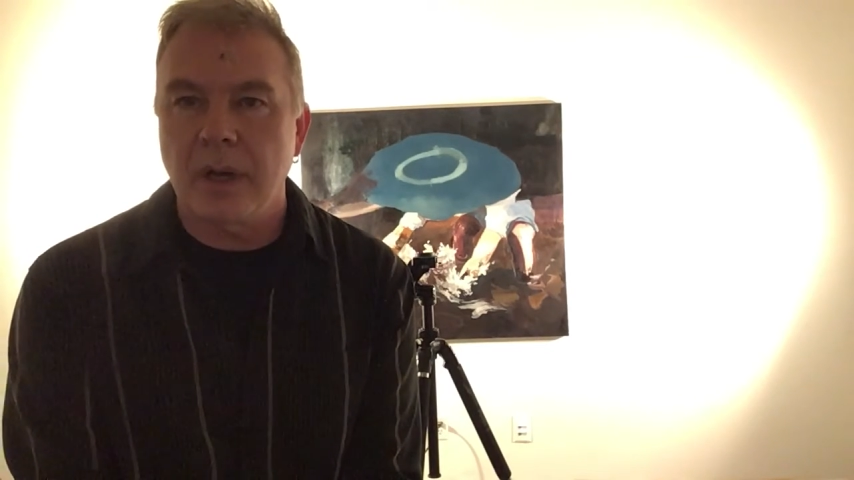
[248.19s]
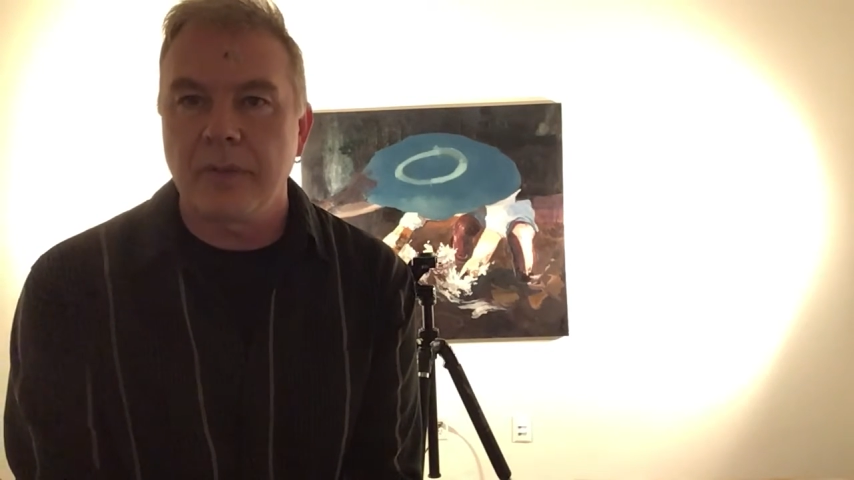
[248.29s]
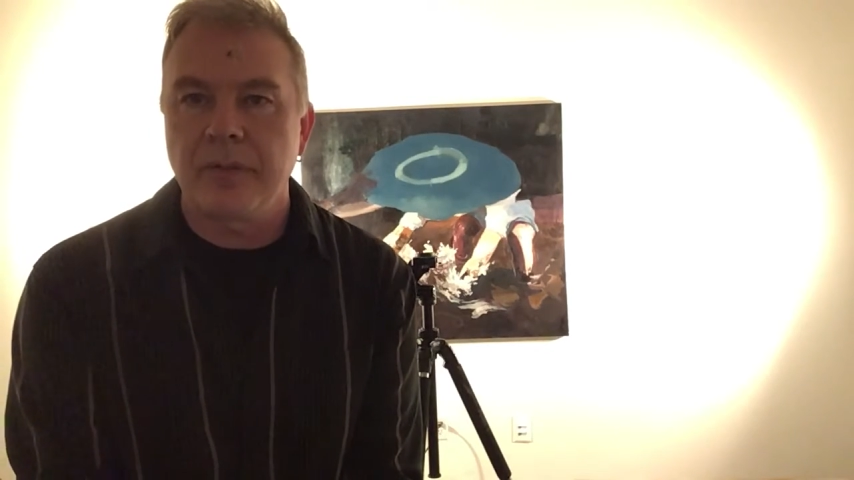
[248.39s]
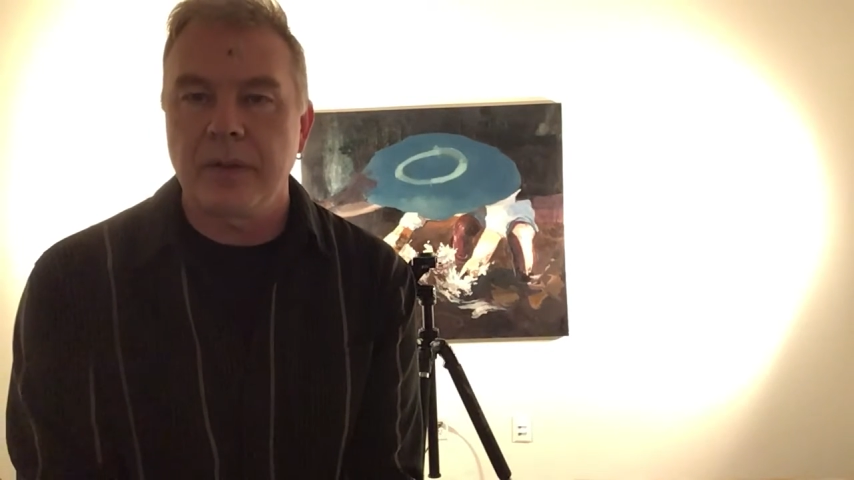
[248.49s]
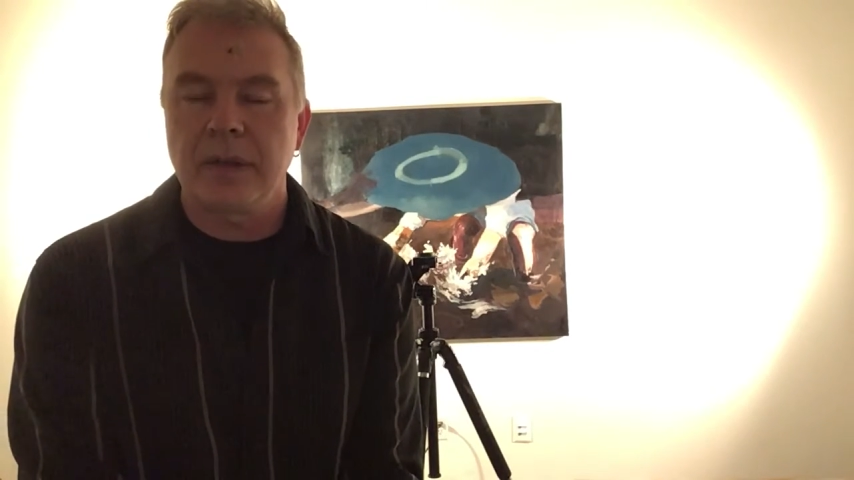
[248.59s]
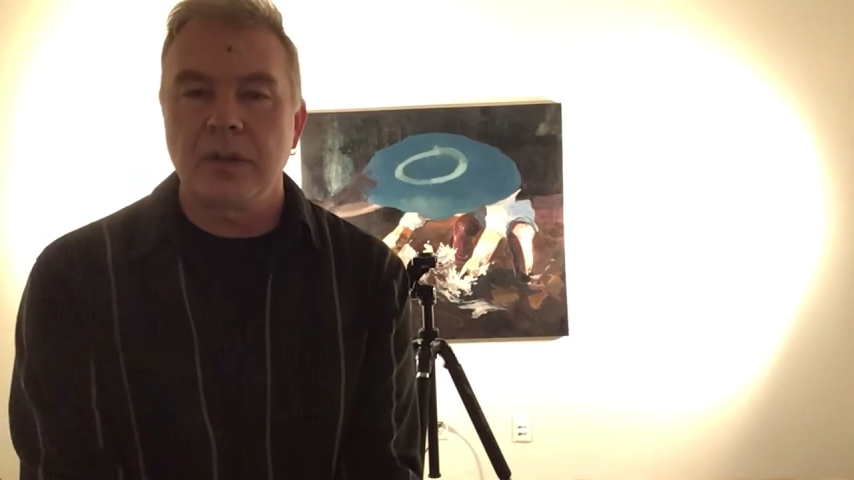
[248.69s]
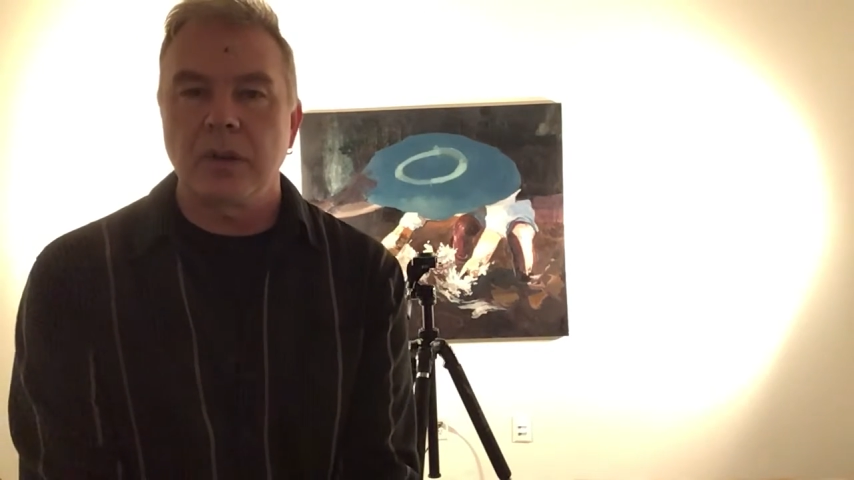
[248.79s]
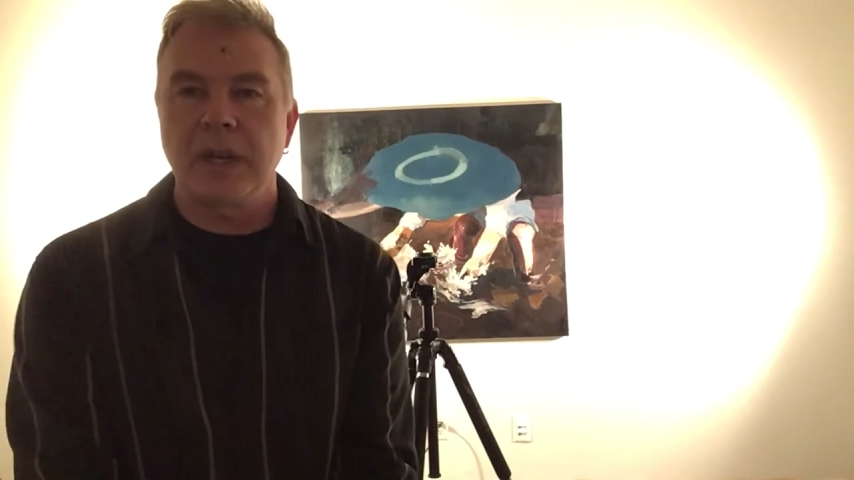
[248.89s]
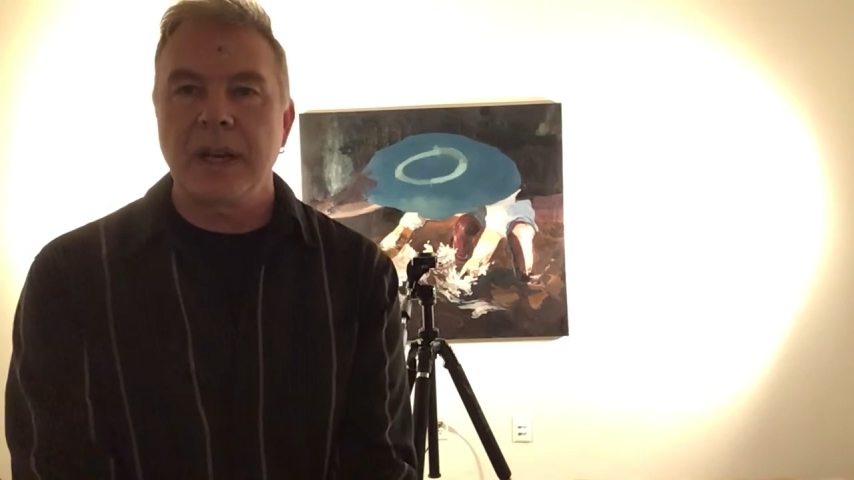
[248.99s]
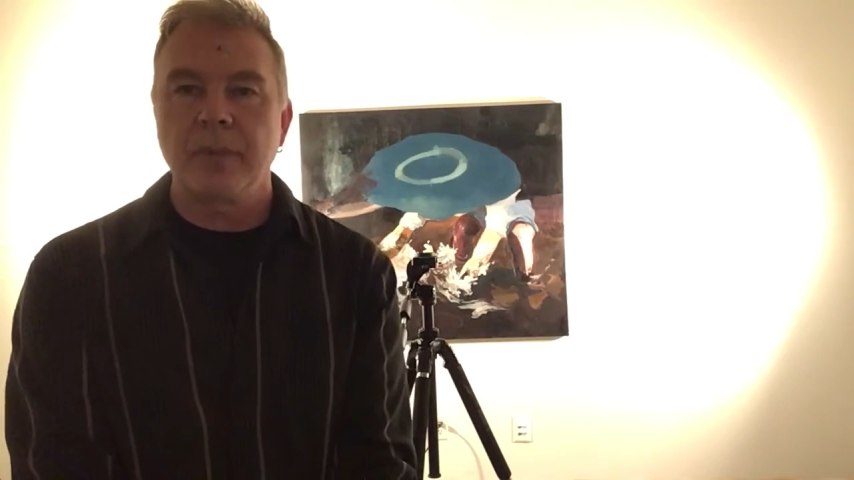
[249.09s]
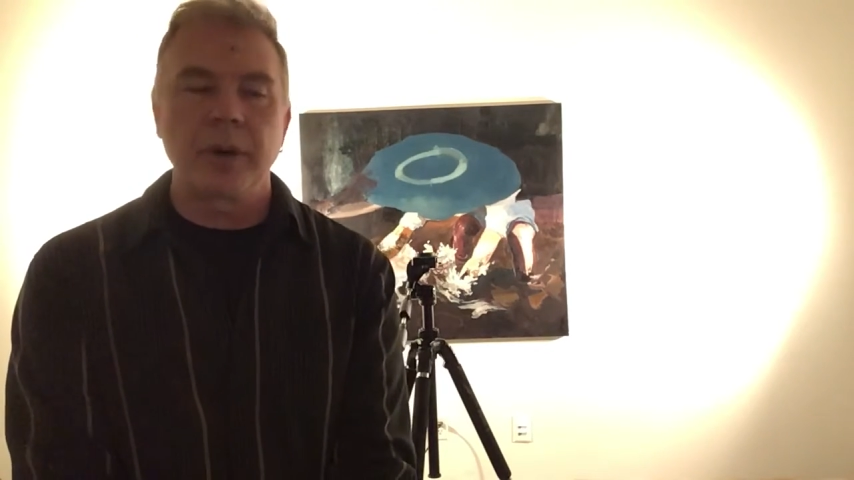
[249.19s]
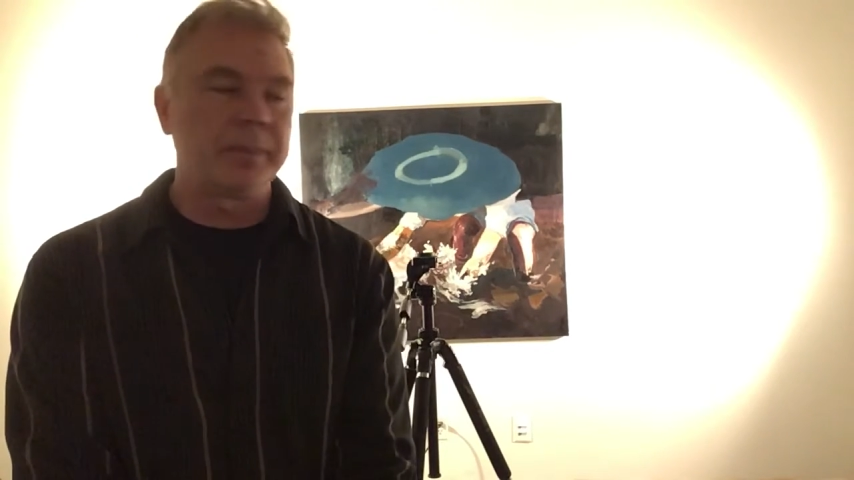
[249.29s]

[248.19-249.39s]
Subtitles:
off in your camera.